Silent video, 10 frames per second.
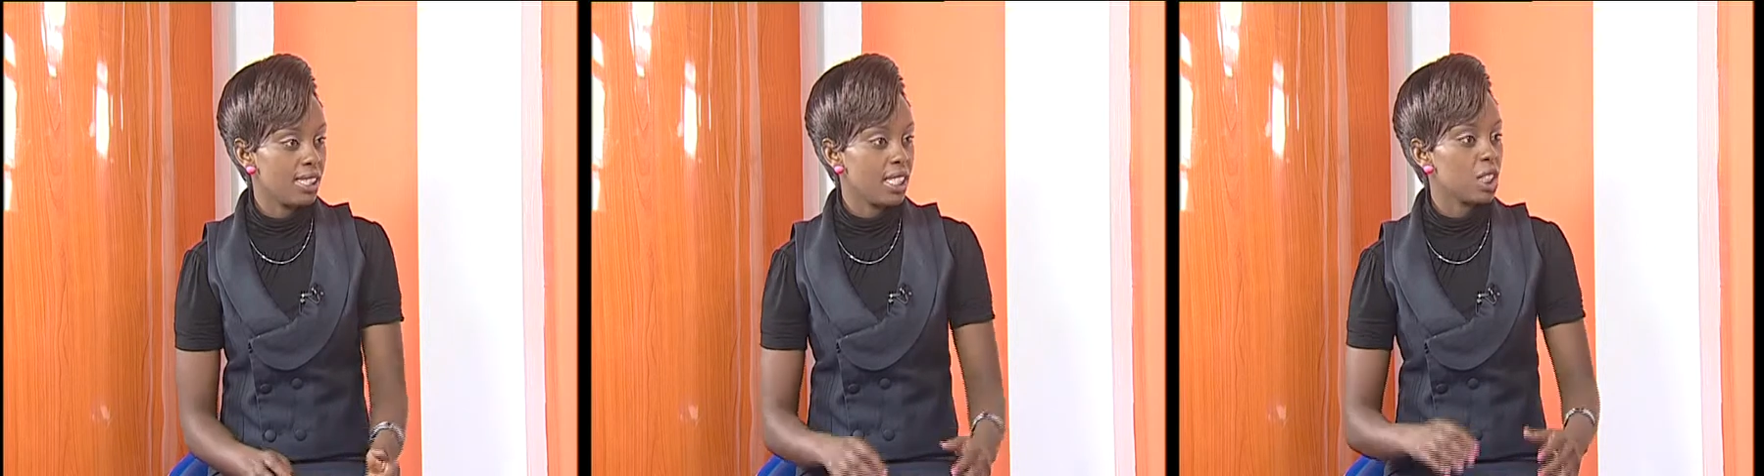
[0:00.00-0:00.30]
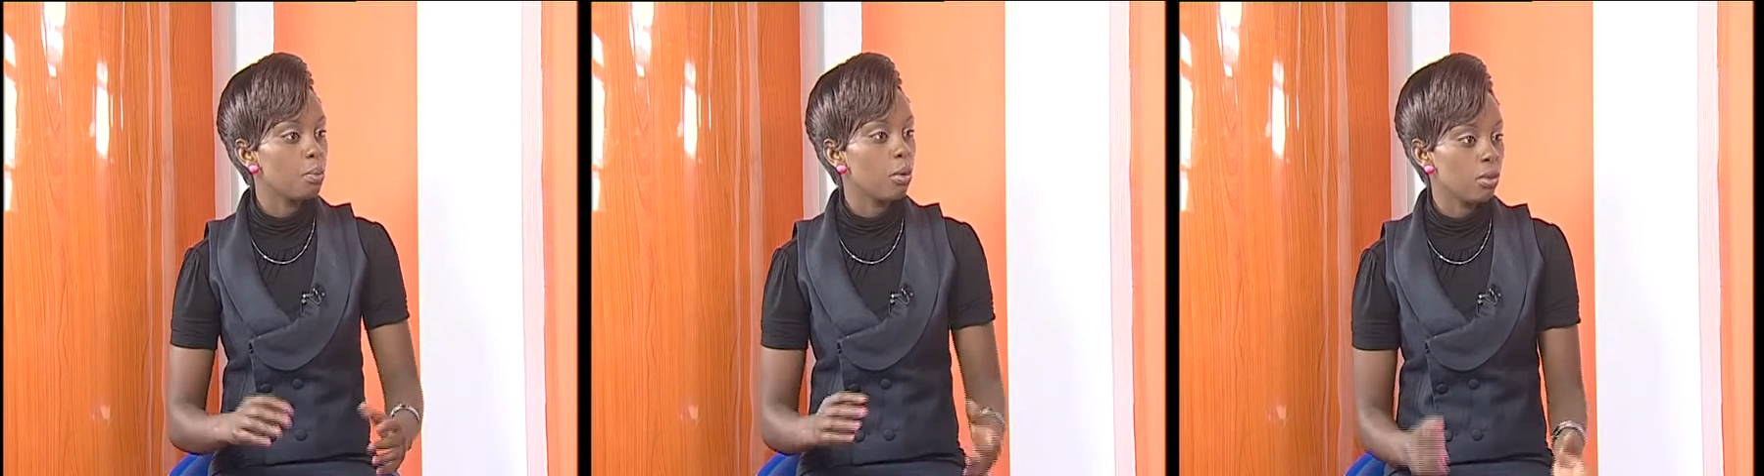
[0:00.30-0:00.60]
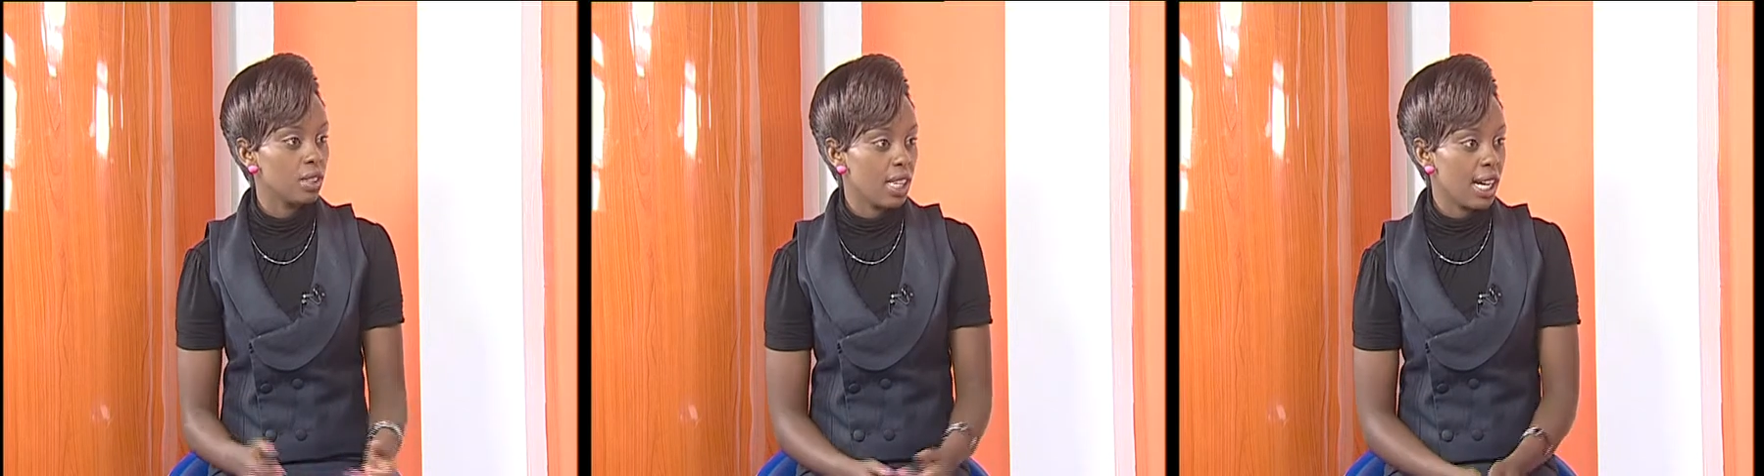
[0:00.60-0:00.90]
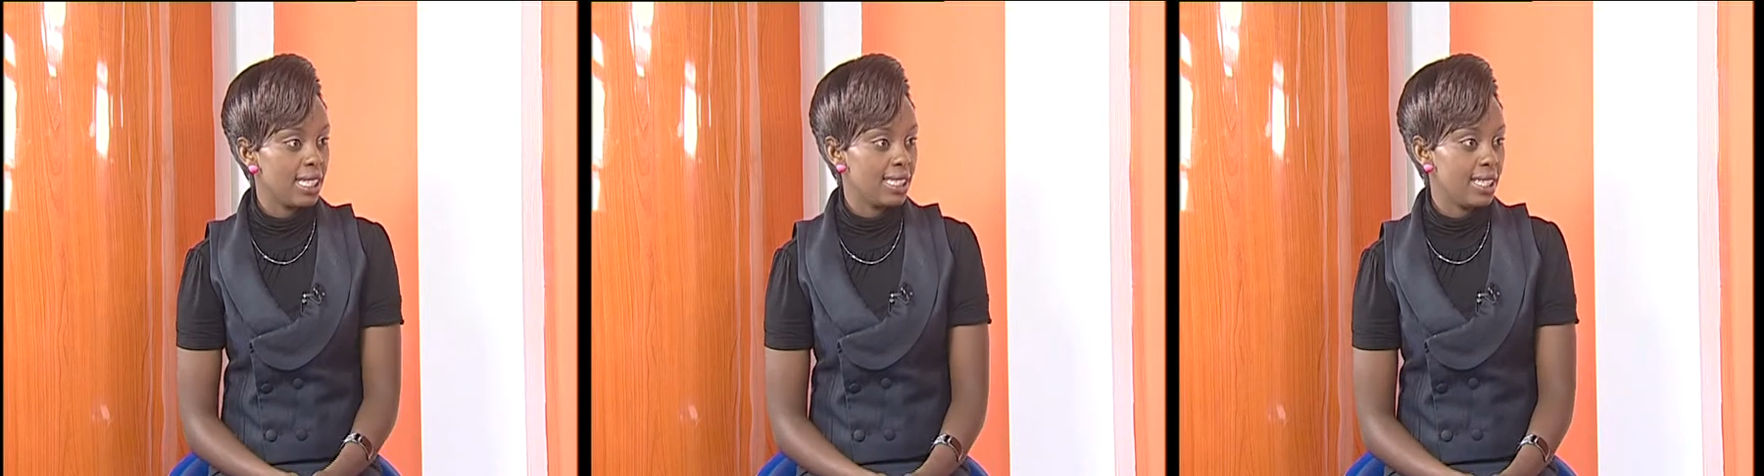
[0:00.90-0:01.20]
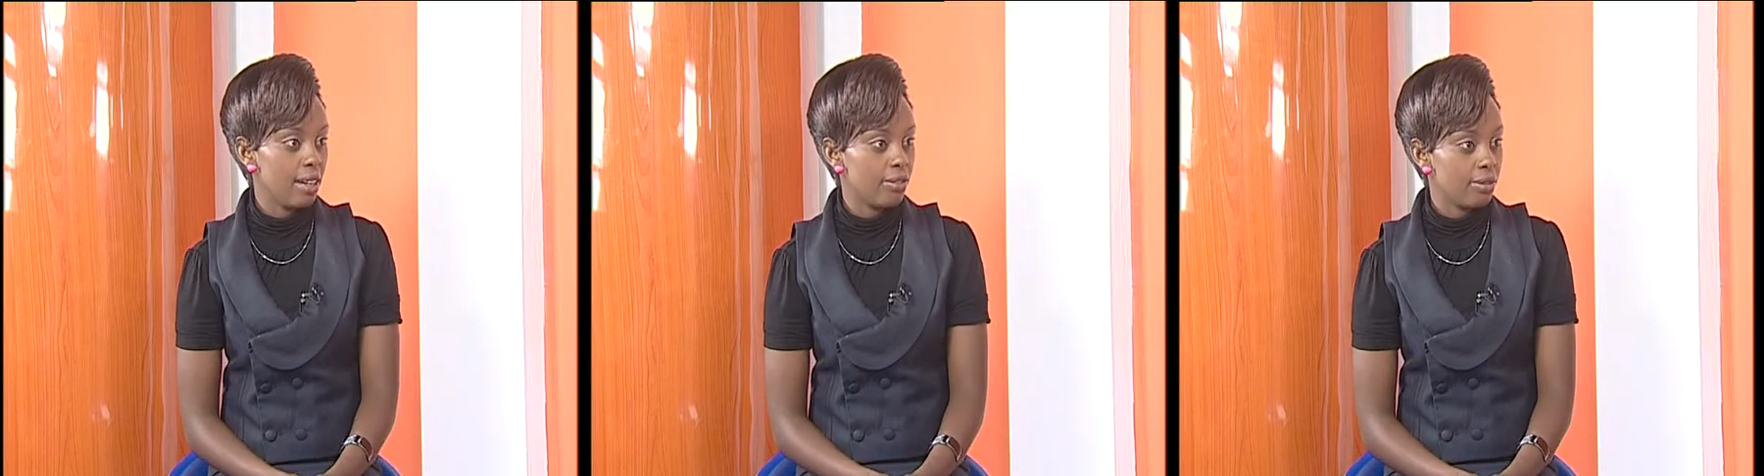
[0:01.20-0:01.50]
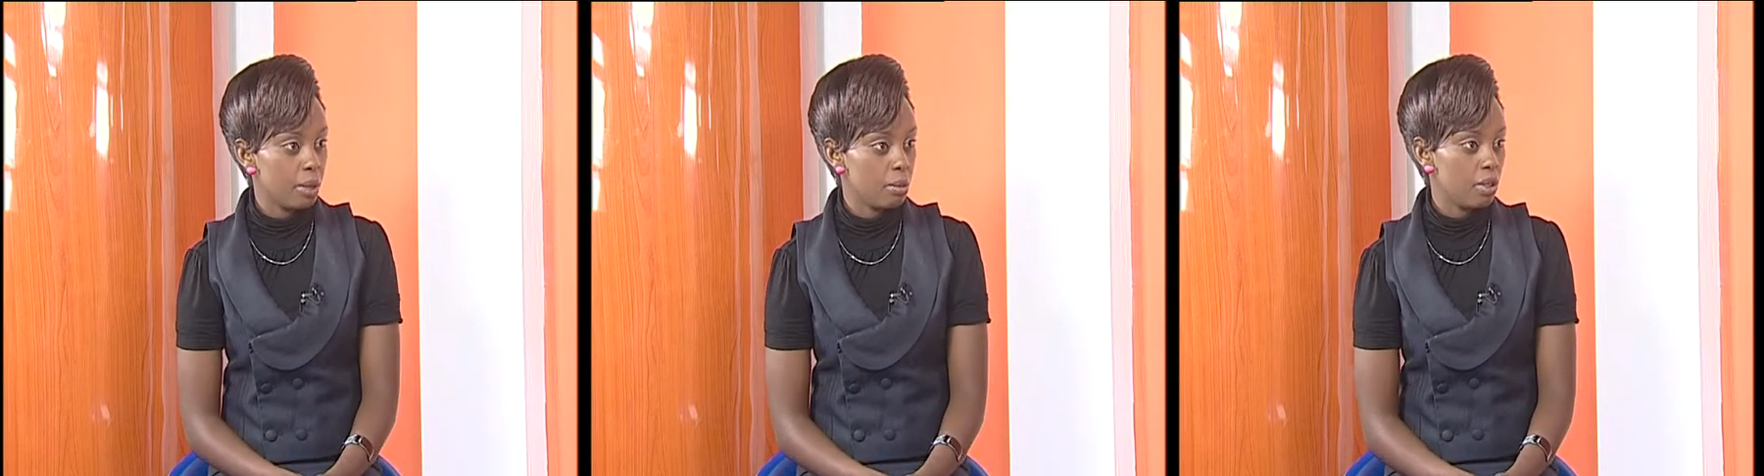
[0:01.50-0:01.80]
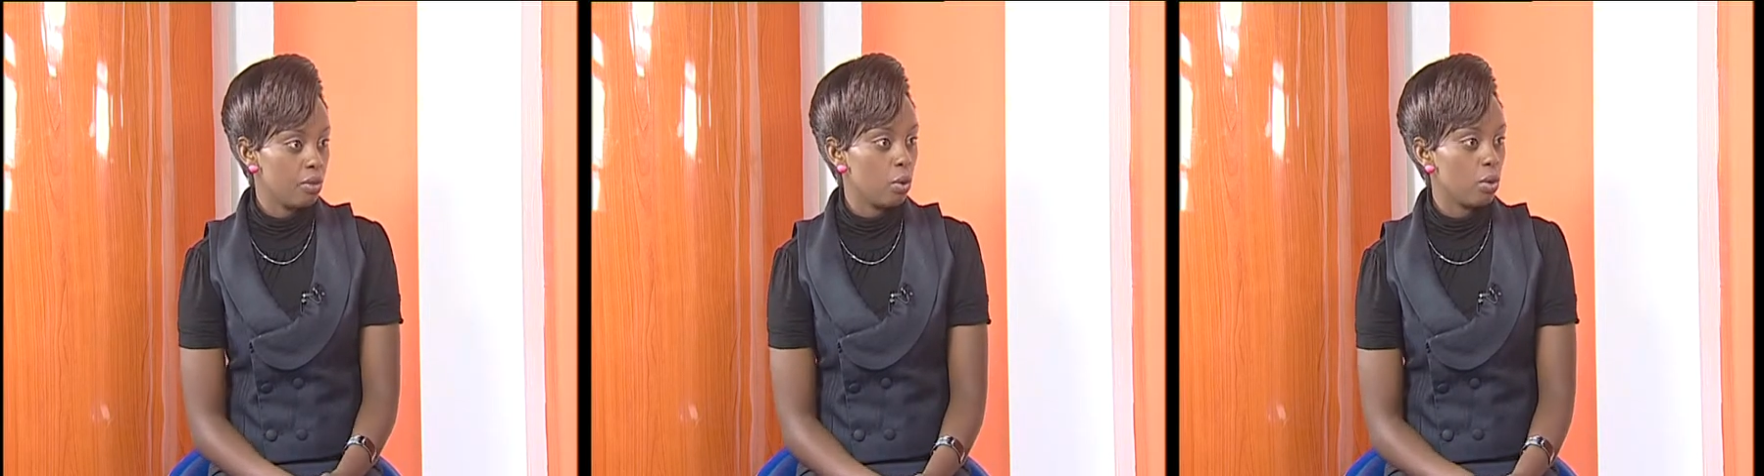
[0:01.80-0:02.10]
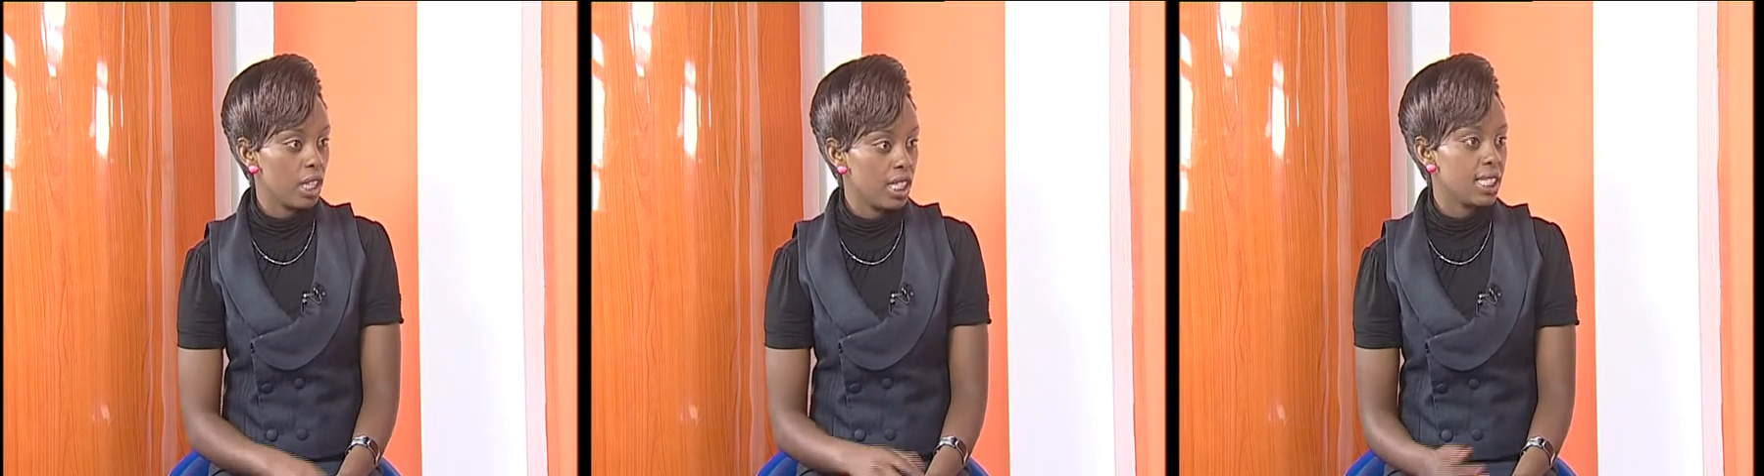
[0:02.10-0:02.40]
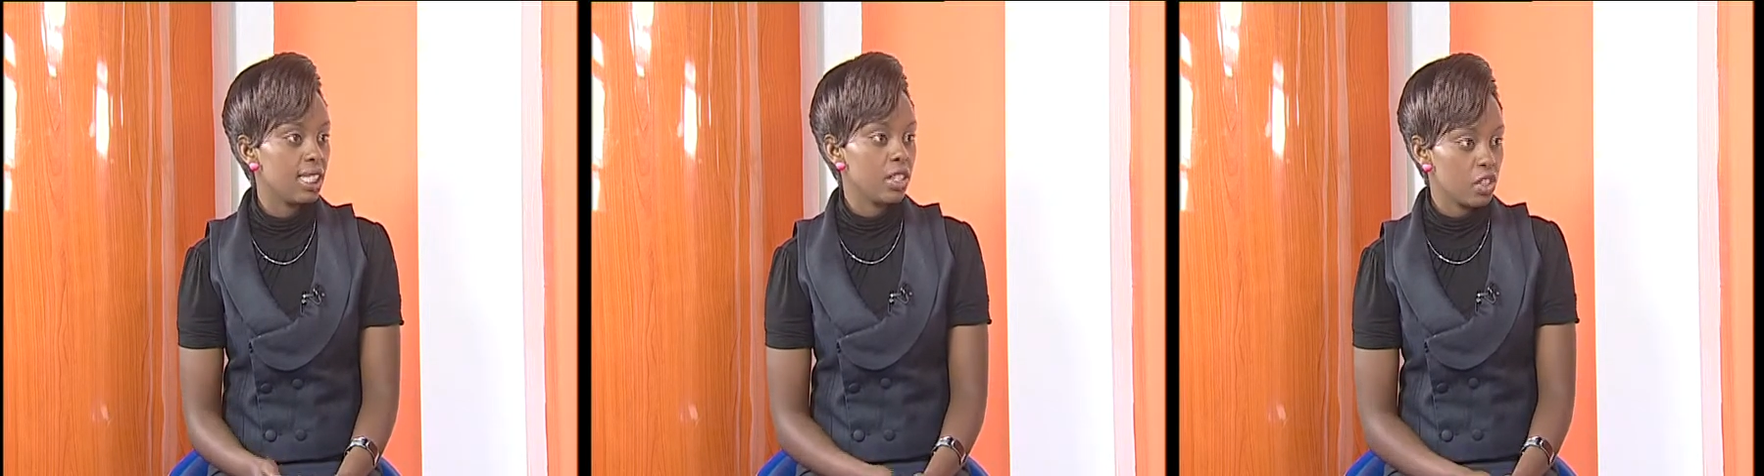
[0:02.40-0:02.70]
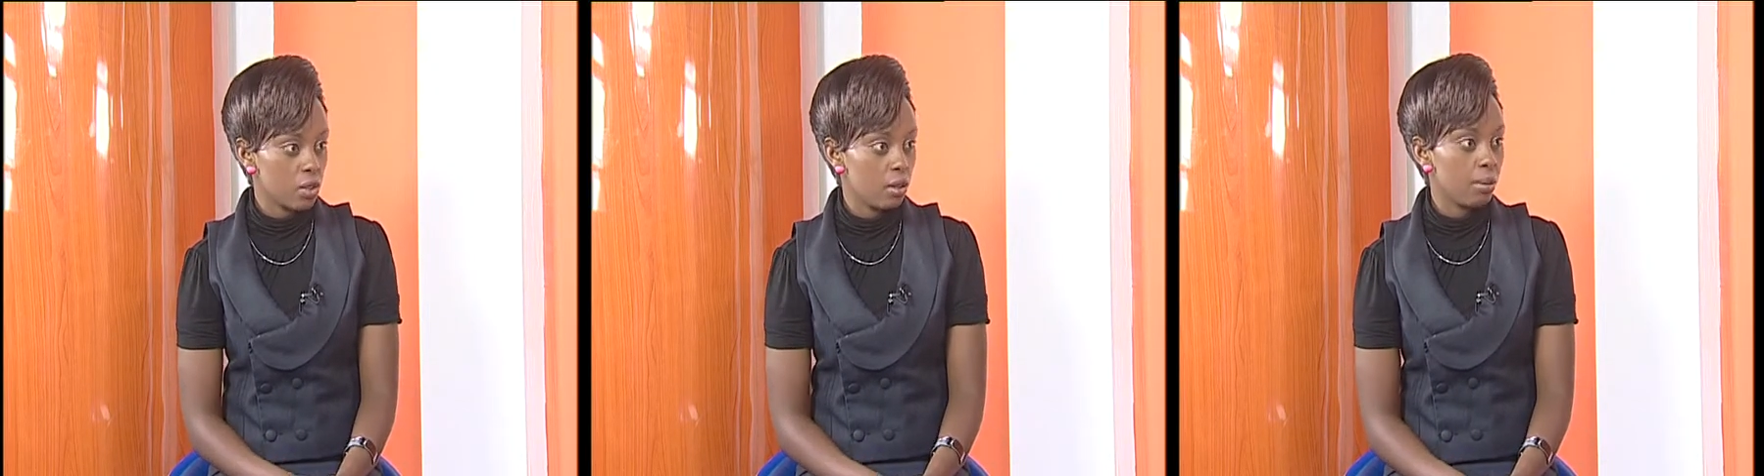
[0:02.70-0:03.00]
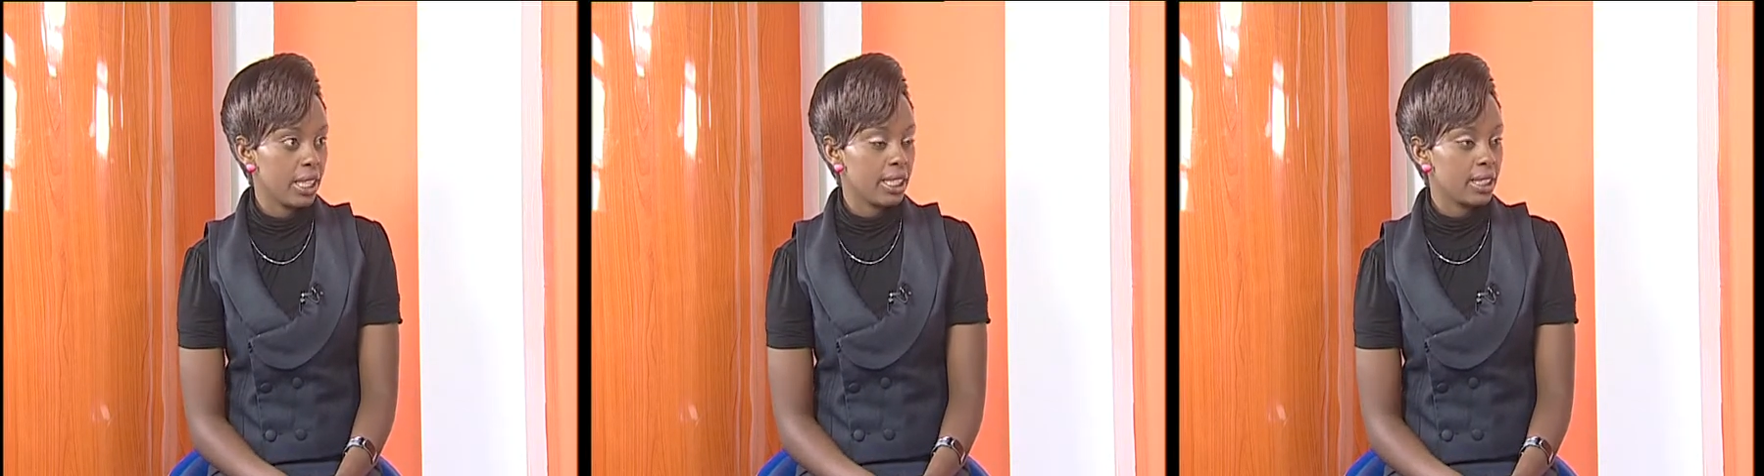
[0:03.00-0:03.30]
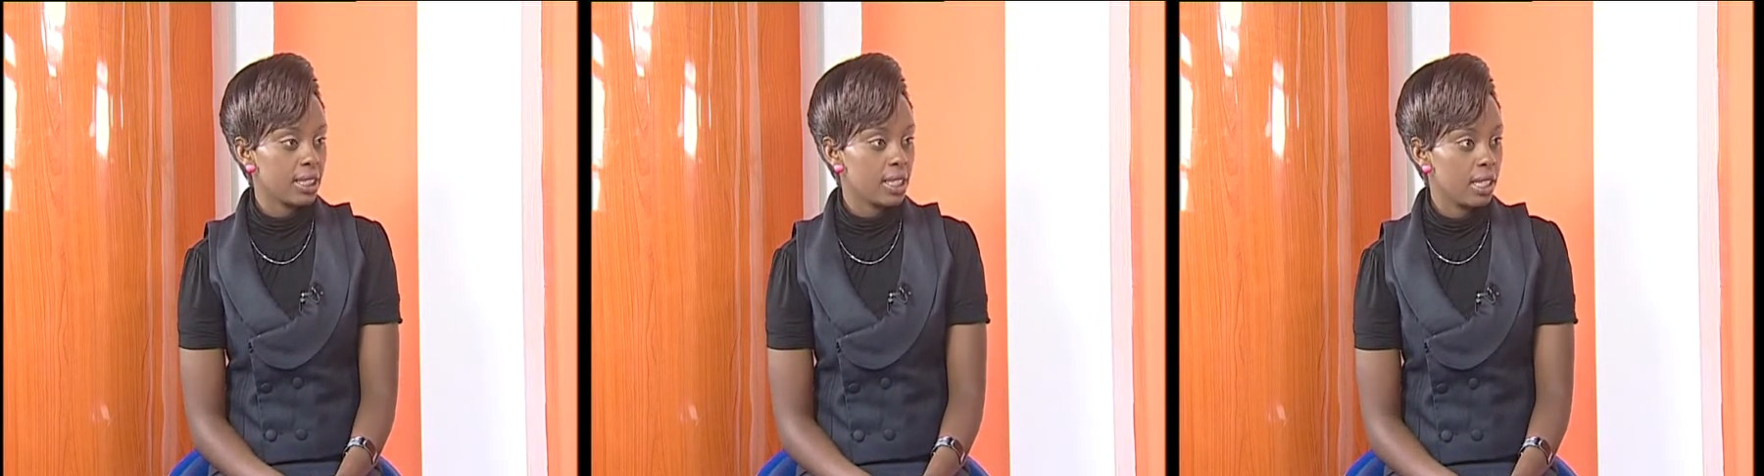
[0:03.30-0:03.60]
are exposed early enough maybe for the international market?